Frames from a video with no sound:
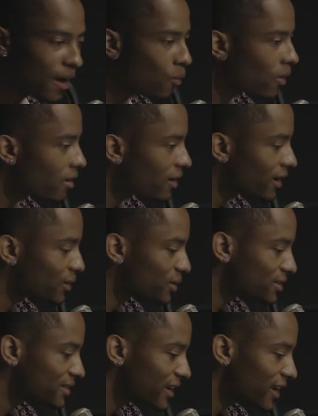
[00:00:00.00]
I walk out on the
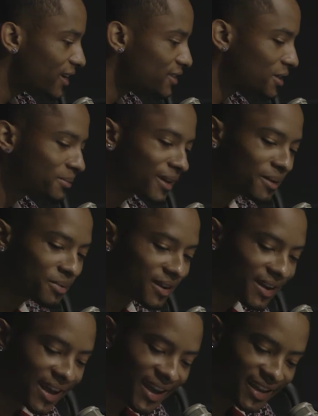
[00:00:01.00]
stage and I'm like, bro,
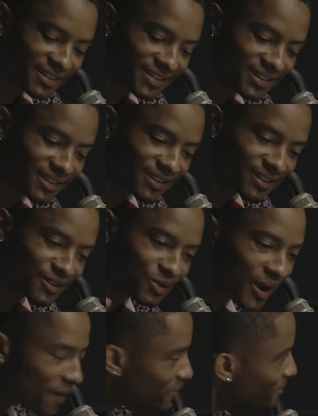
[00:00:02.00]
I had to
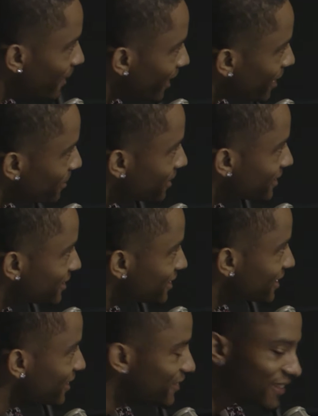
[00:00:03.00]
drive to Miami
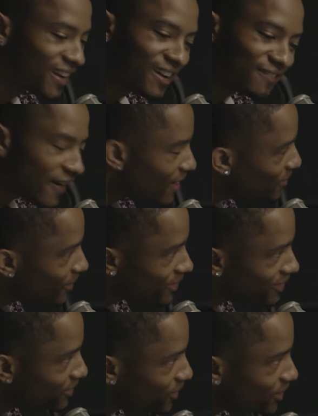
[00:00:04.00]
to find a way
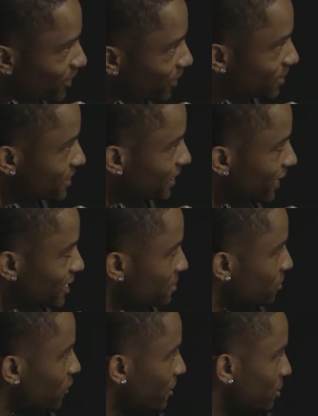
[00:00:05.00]
to get on the stage and
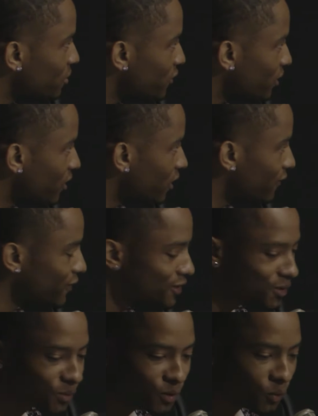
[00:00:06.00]
perform at the Revolt conference.
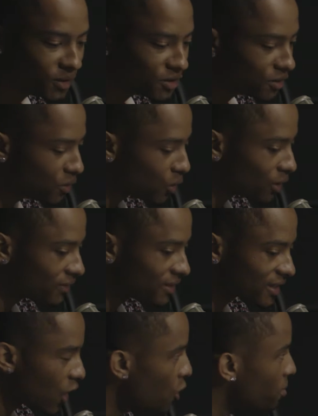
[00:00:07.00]
We went to New
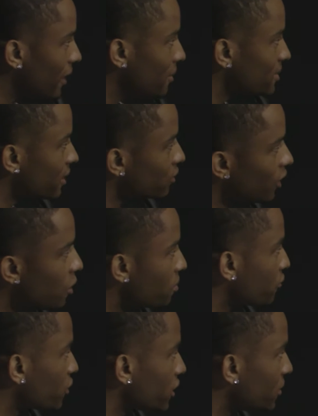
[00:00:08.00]
Orleans. I was like, open
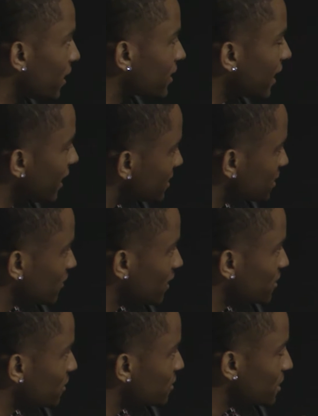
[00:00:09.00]
for you at the Essence
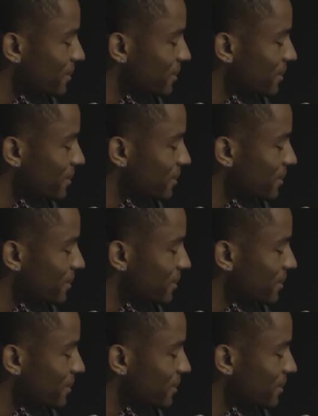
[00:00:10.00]
Festival. So